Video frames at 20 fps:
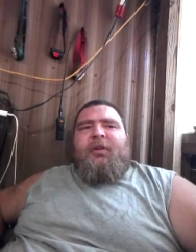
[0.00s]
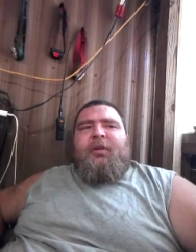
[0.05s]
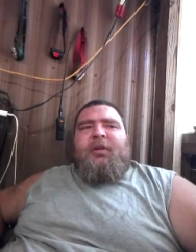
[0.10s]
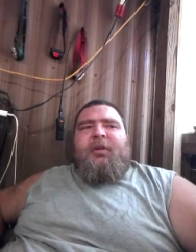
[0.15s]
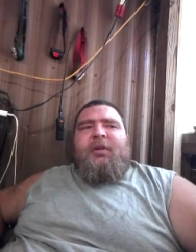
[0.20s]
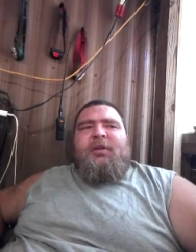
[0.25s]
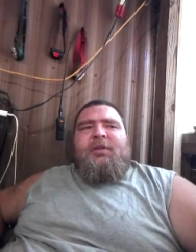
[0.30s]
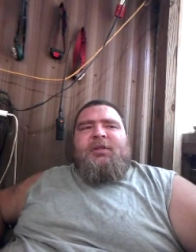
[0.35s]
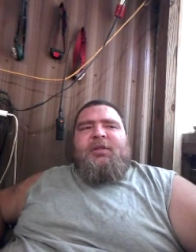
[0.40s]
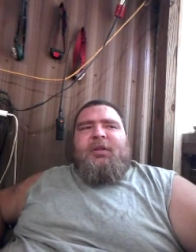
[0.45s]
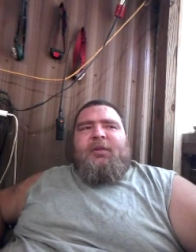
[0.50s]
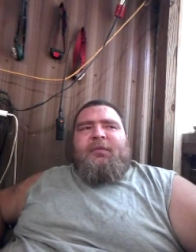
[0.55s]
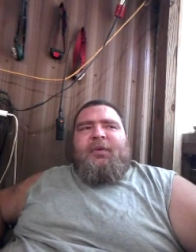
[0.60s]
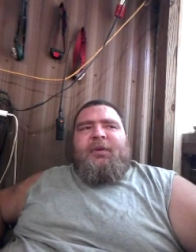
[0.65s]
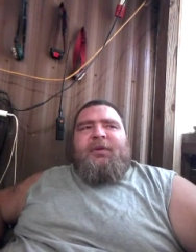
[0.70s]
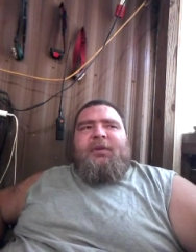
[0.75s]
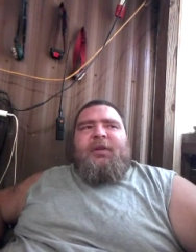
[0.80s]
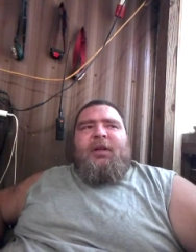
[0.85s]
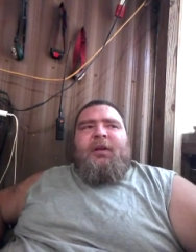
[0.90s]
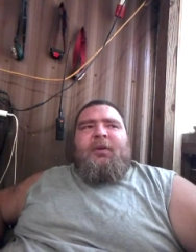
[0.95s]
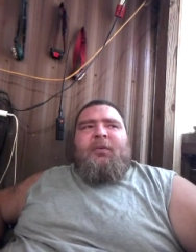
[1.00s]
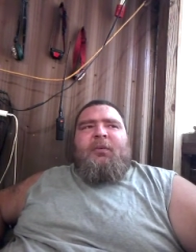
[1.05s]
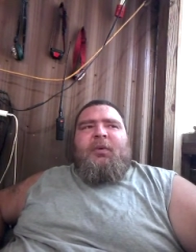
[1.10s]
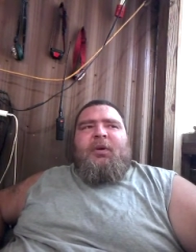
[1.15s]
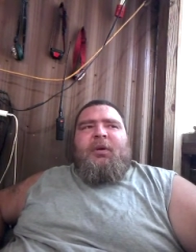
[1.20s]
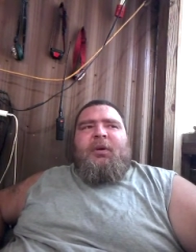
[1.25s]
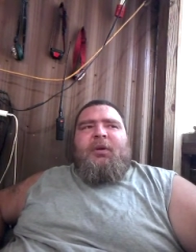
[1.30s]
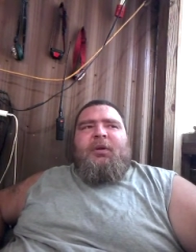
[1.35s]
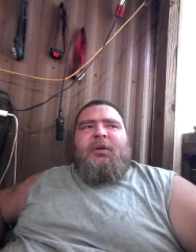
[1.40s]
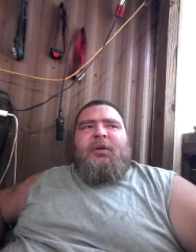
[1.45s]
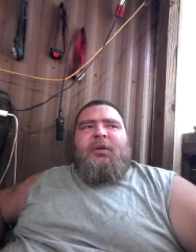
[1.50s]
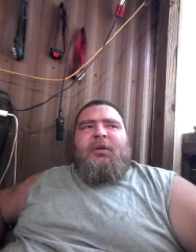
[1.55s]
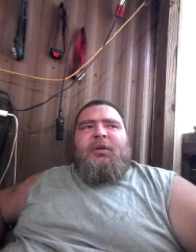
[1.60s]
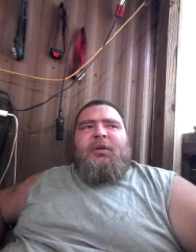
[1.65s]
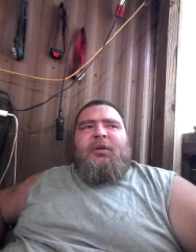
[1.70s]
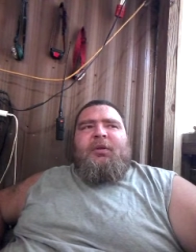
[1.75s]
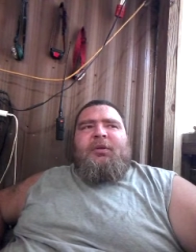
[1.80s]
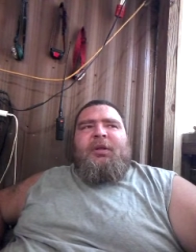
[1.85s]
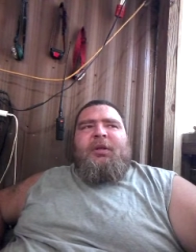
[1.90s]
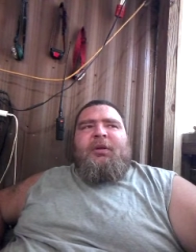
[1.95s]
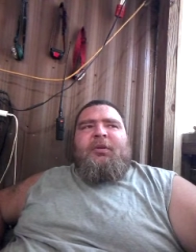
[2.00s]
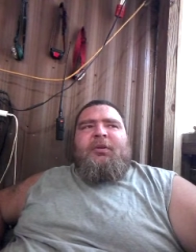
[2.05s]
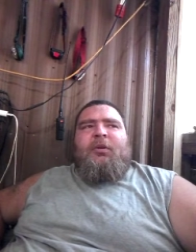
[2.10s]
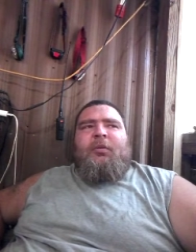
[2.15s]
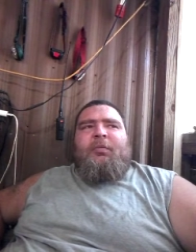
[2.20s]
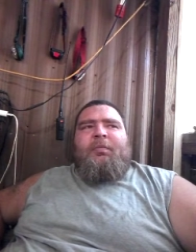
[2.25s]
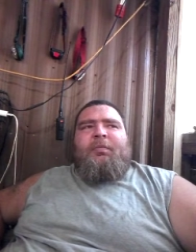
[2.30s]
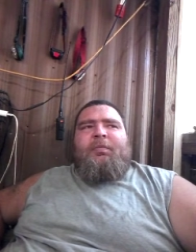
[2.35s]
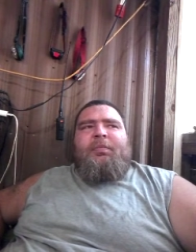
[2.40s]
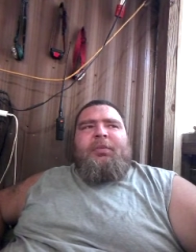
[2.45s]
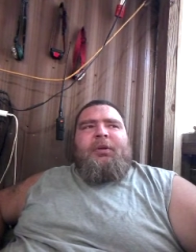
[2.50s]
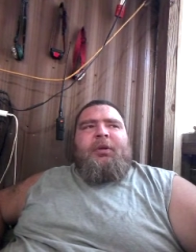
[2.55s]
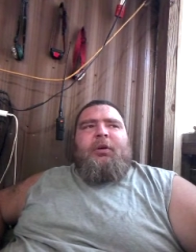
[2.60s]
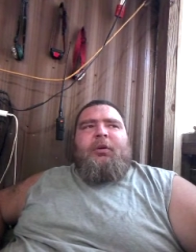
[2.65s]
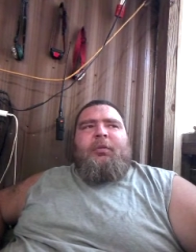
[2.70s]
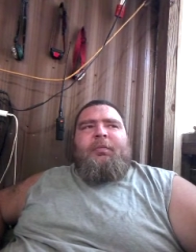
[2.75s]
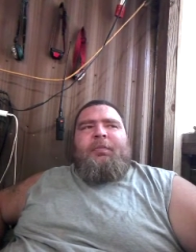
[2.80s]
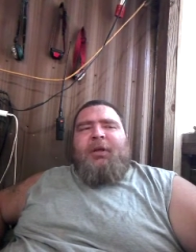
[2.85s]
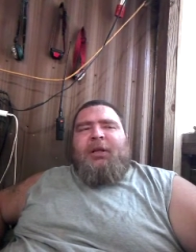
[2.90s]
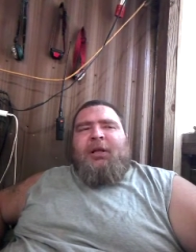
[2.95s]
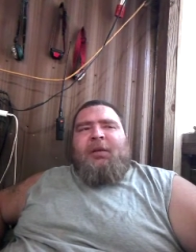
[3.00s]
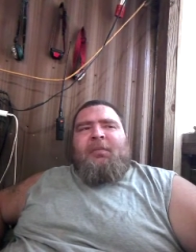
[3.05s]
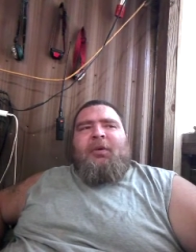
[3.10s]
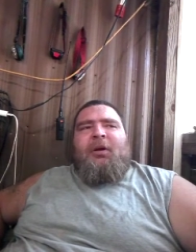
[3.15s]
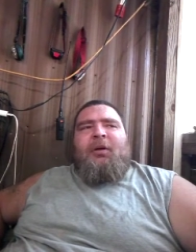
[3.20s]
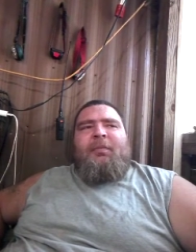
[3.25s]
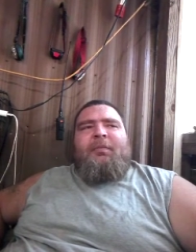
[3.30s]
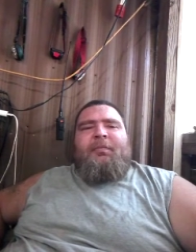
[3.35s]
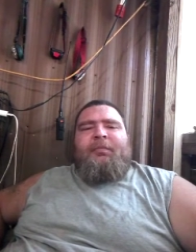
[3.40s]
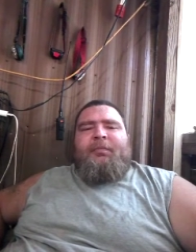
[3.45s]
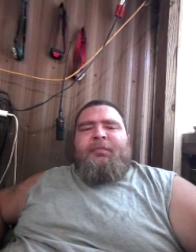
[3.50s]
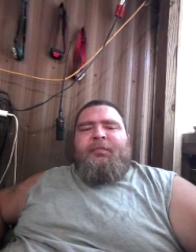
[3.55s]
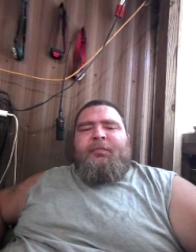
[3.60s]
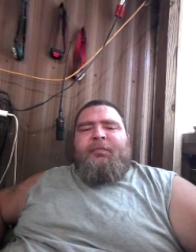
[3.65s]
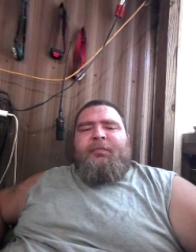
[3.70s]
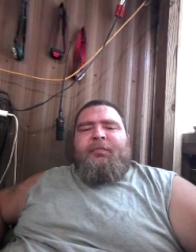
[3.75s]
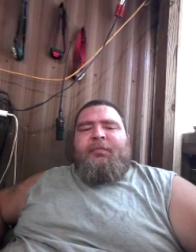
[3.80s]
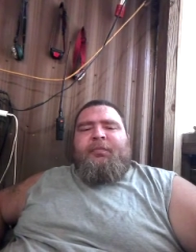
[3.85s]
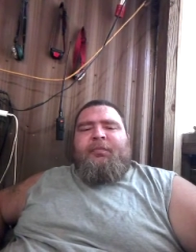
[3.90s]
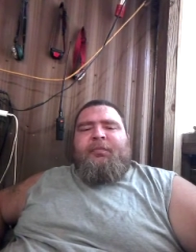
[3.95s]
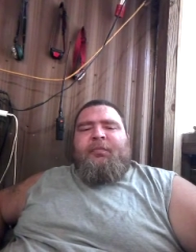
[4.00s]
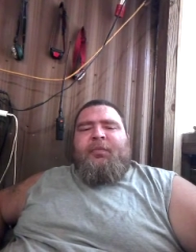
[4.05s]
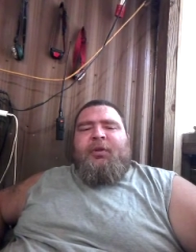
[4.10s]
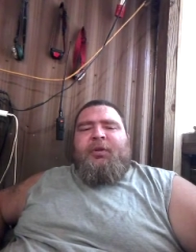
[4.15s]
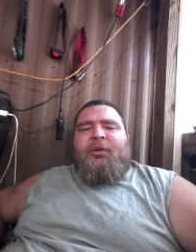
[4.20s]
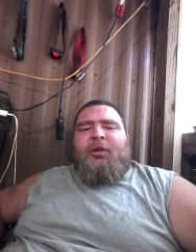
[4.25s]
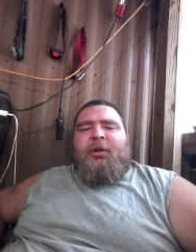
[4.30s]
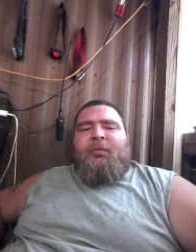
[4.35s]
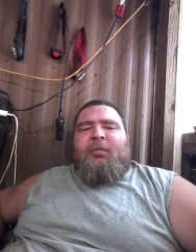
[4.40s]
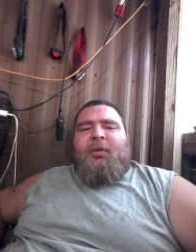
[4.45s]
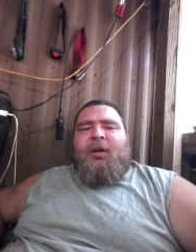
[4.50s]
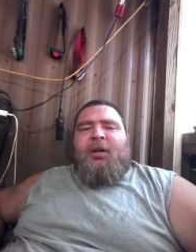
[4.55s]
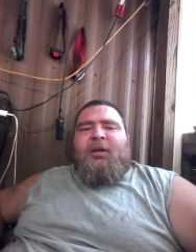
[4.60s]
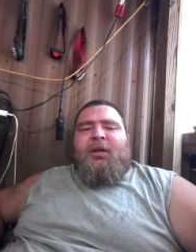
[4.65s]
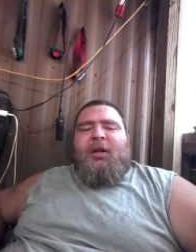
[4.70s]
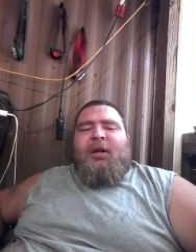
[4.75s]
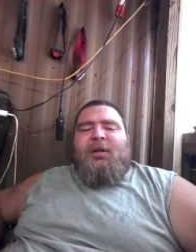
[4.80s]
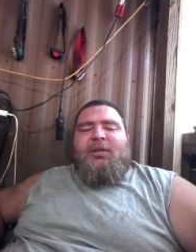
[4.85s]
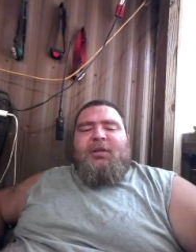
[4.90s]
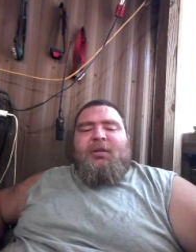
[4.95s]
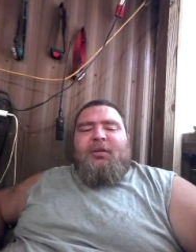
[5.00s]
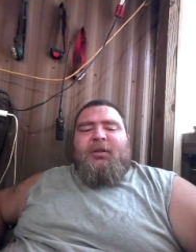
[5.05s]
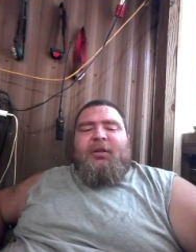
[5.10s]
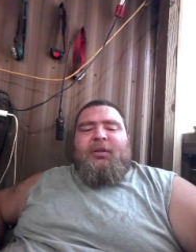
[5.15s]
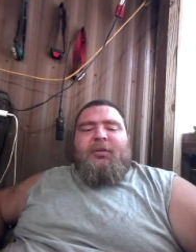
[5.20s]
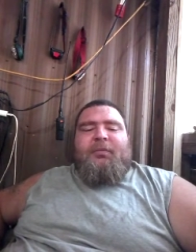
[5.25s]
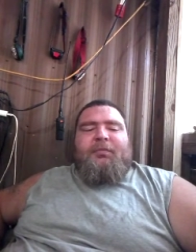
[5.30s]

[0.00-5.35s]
and stuff like that where deer don't, pick them up and turn them on constantly.